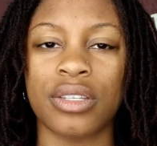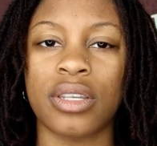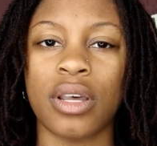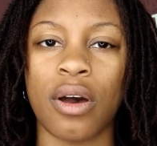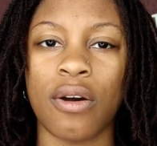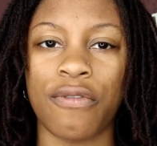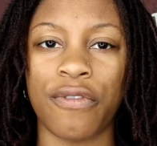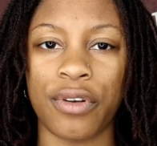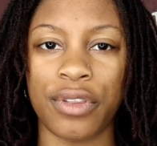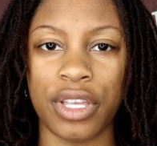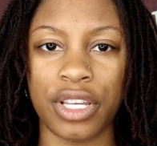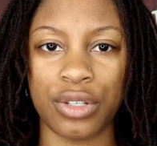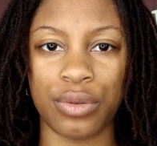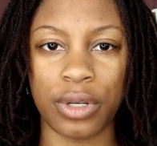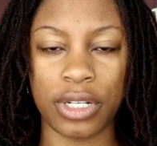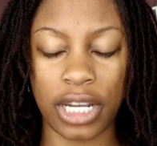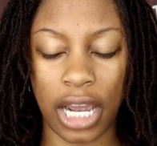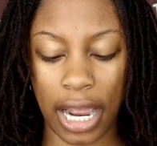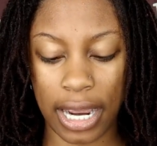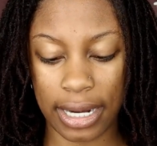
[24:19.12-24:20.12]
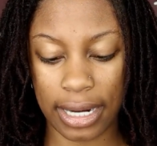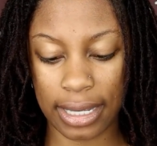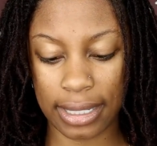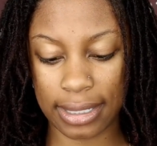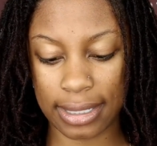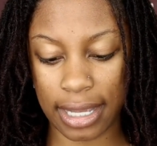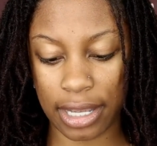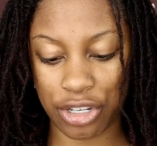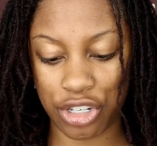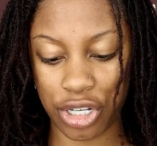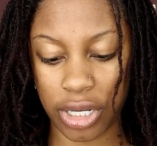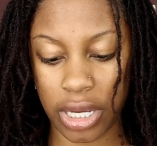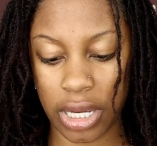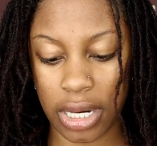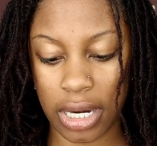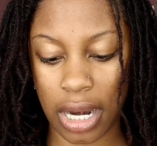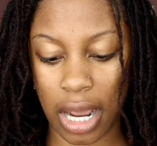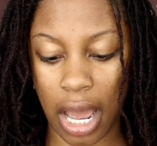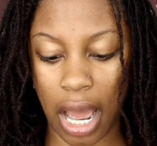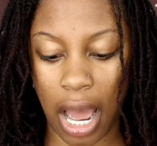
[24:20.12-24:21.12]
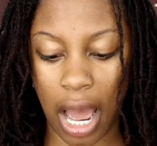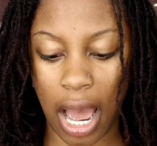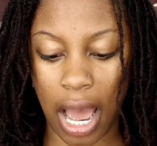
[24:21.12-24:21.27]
So for this retightening session,